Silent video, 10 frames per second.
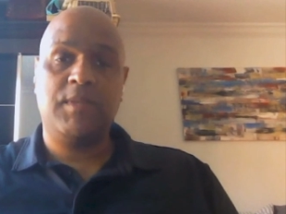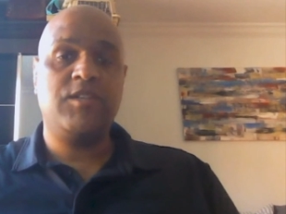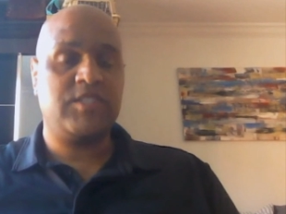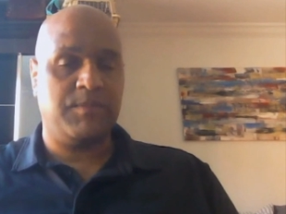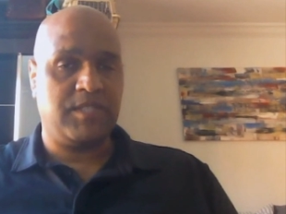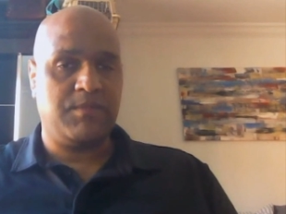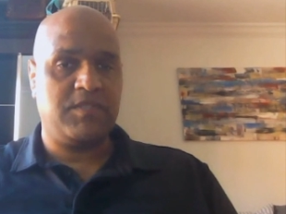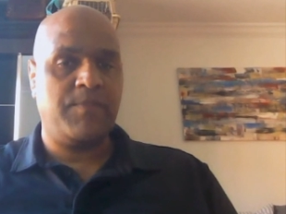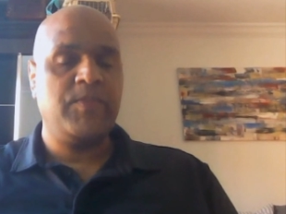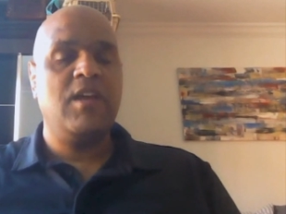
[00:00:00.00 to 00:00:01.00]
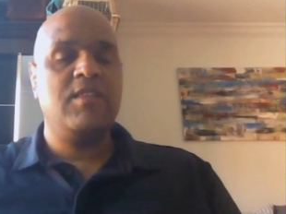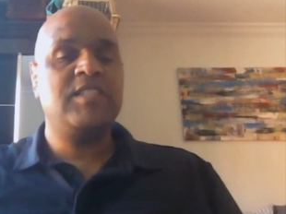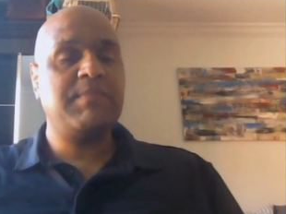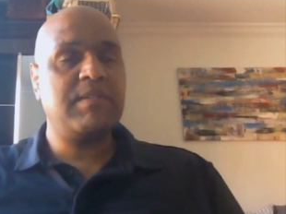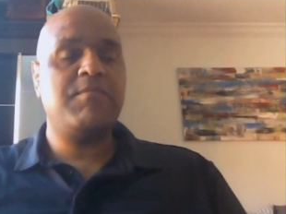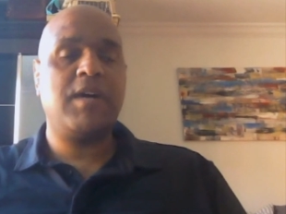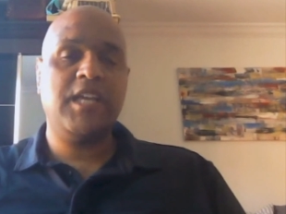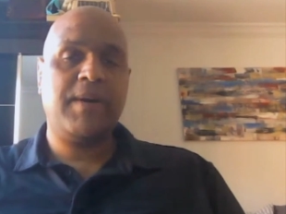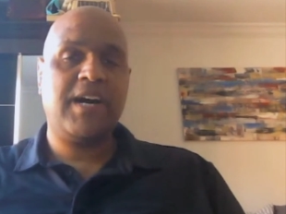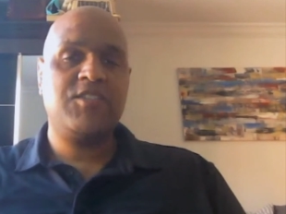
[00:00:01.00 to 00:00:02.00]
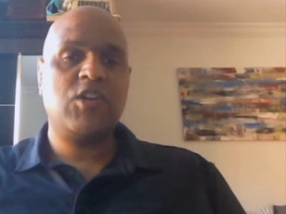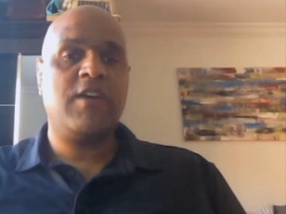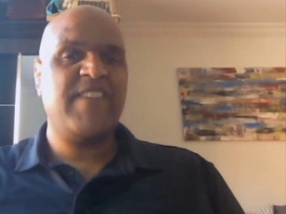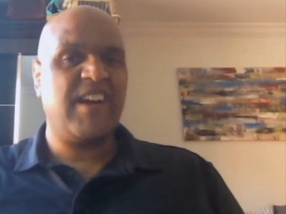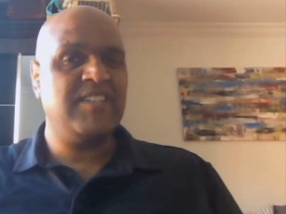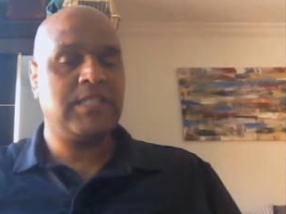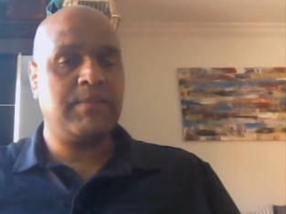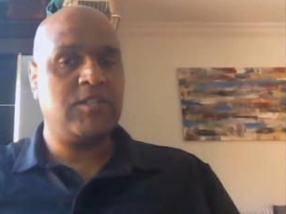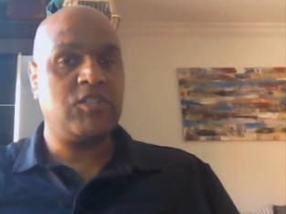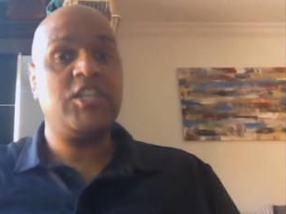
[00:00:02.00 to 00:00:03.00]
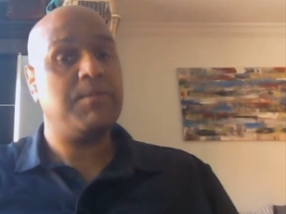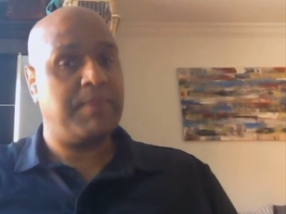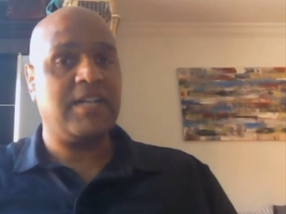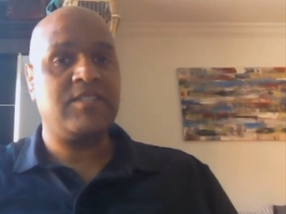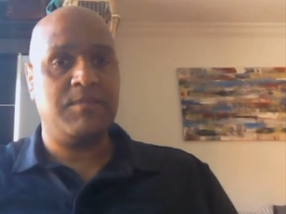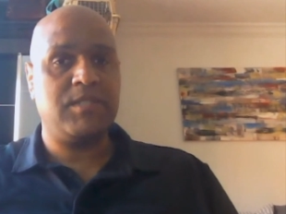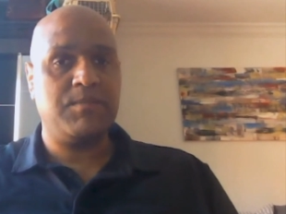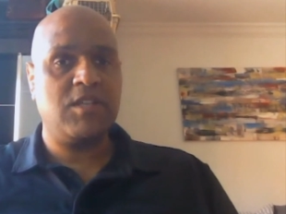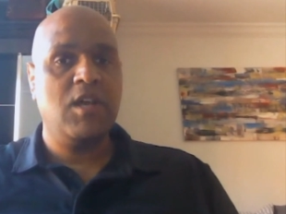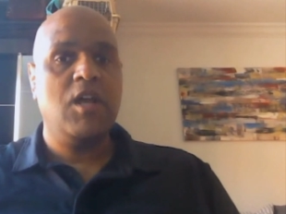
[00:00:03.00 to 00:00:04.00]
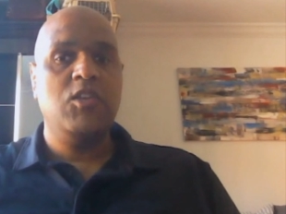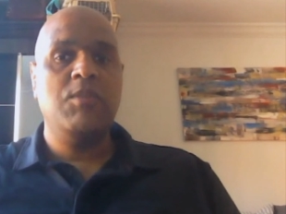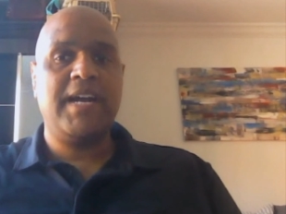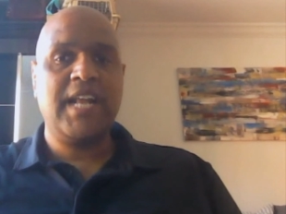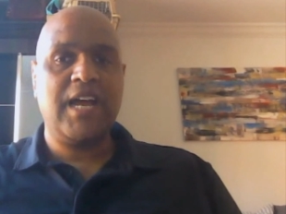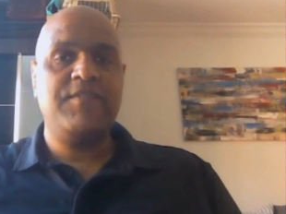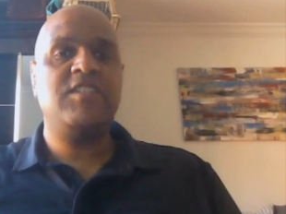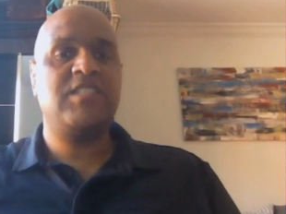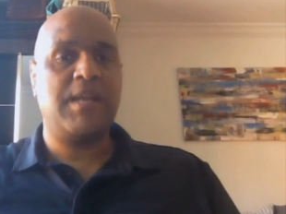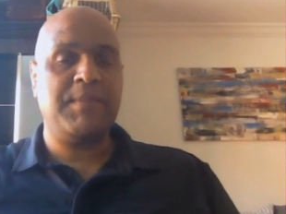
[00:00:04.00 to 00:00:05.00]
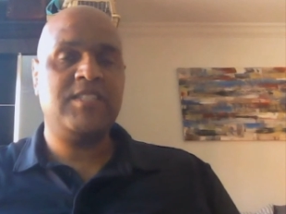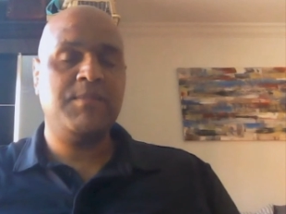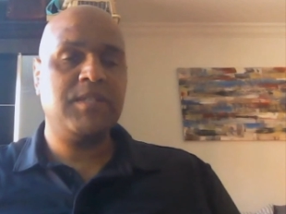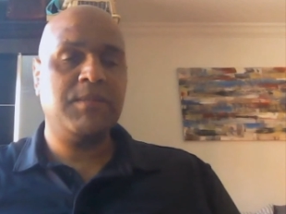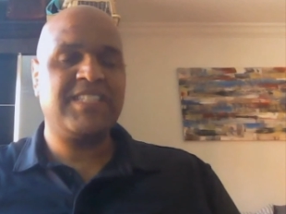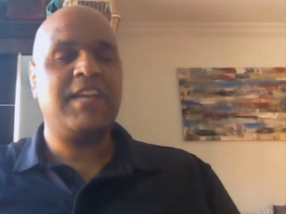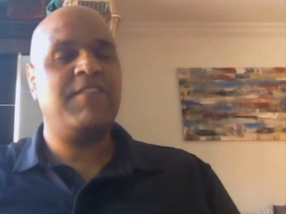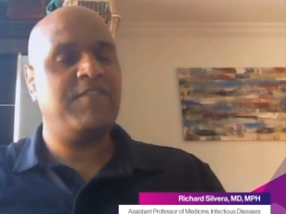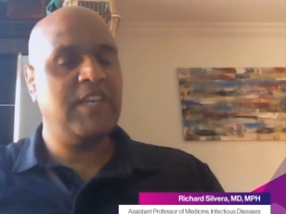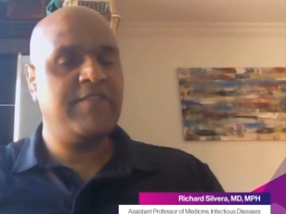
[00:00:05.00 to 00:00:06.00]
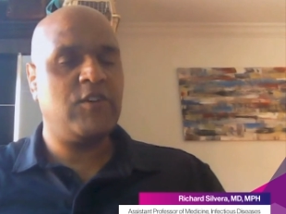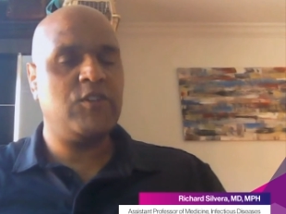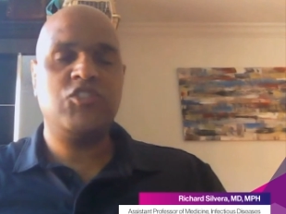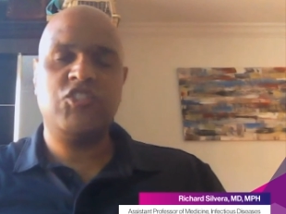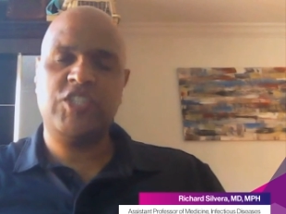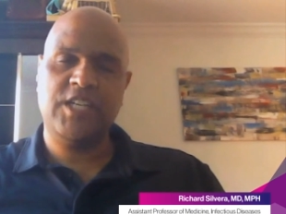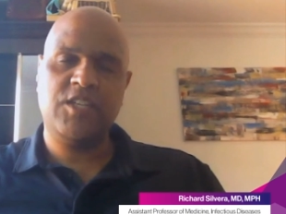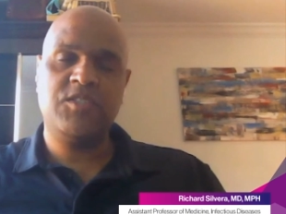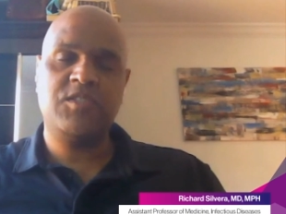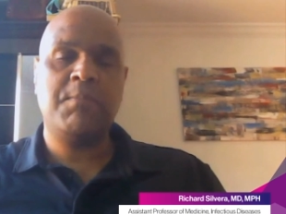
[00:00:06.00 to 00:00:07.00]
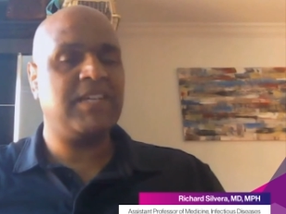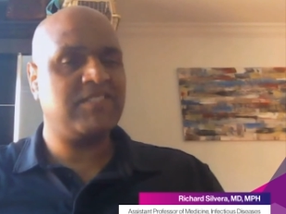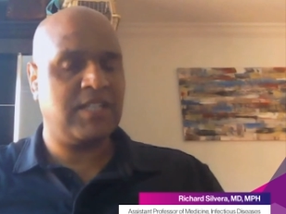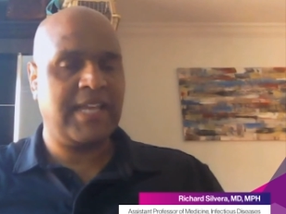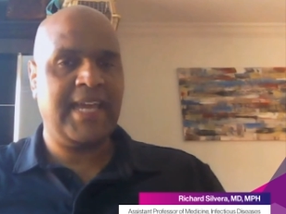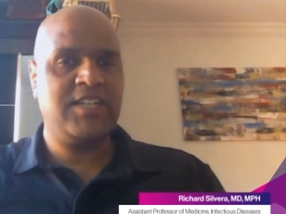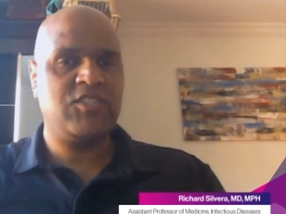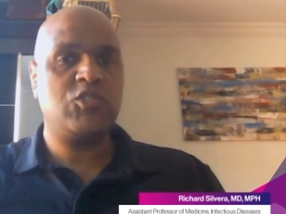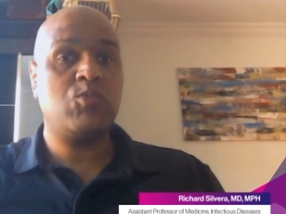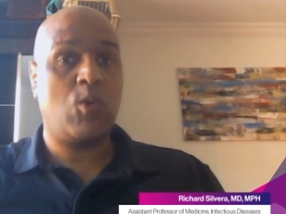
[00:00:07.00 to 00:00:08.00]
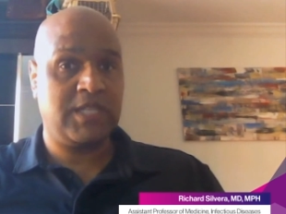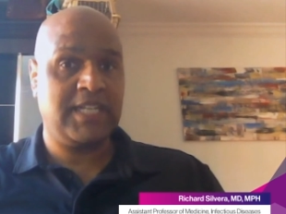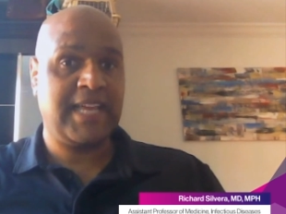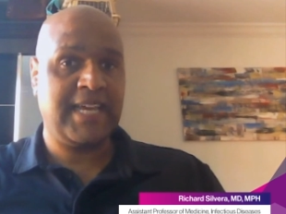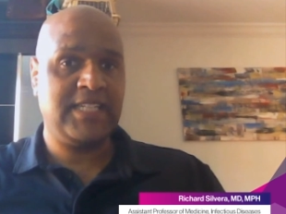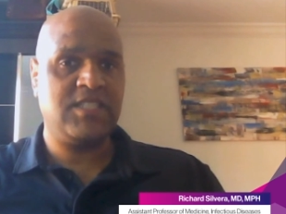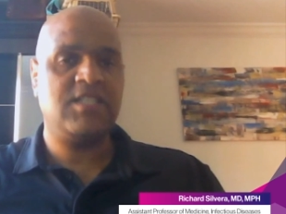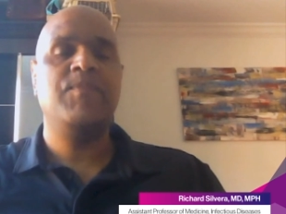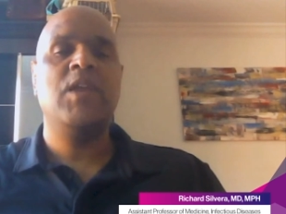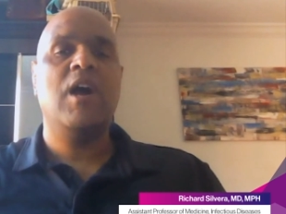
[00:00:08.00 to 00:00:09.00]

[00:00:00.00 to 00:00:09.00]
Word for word: similar symptoms. The symptoms of monkeypox are very similar to chickenpox symptoms. You might have systemic symptoms like fevers, chills, muscle aches, swollen glands,